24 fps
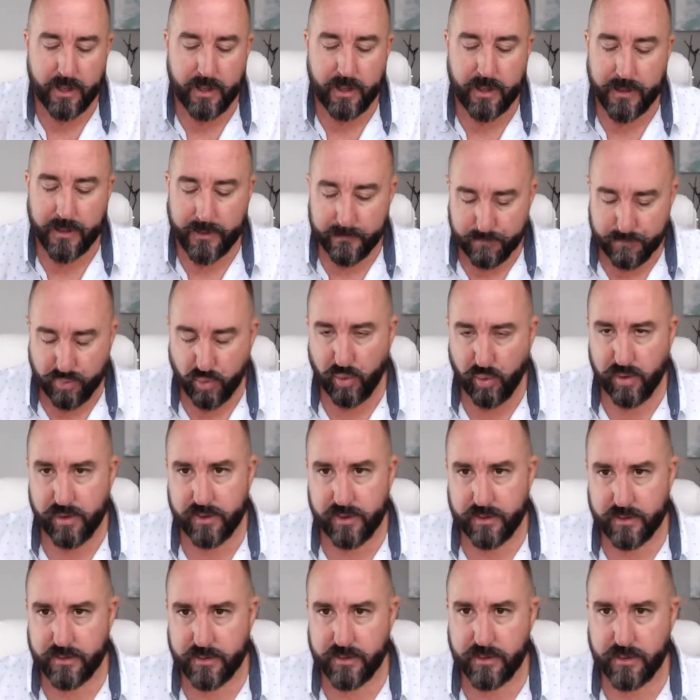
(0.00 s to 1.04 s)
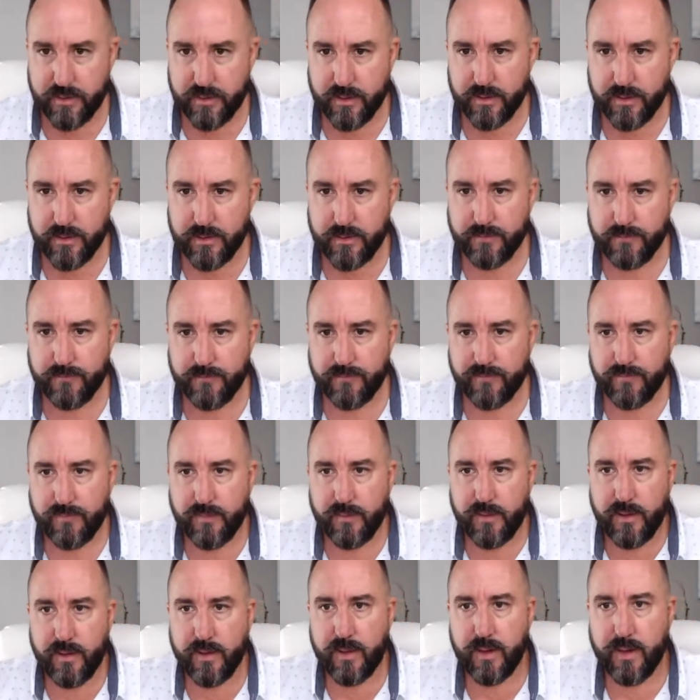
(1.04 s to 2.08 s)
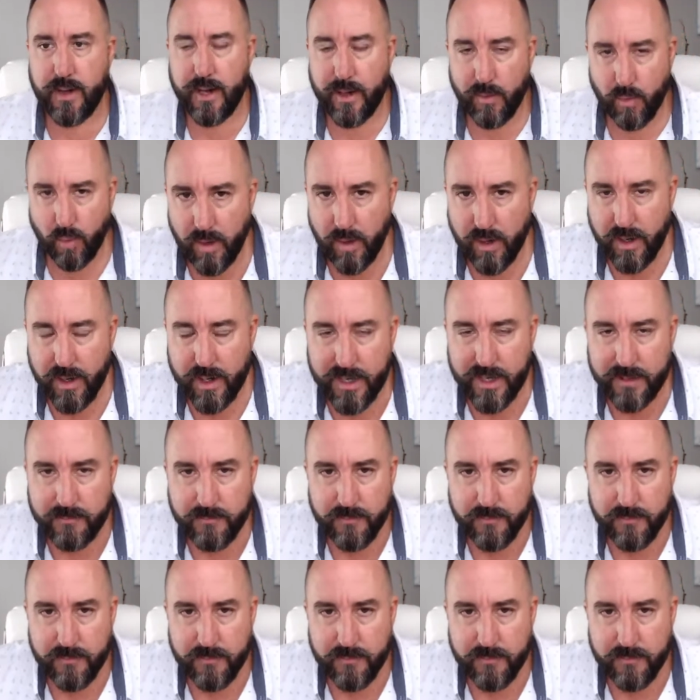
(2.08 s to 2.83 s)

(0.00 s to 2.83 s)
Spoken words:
important, and why?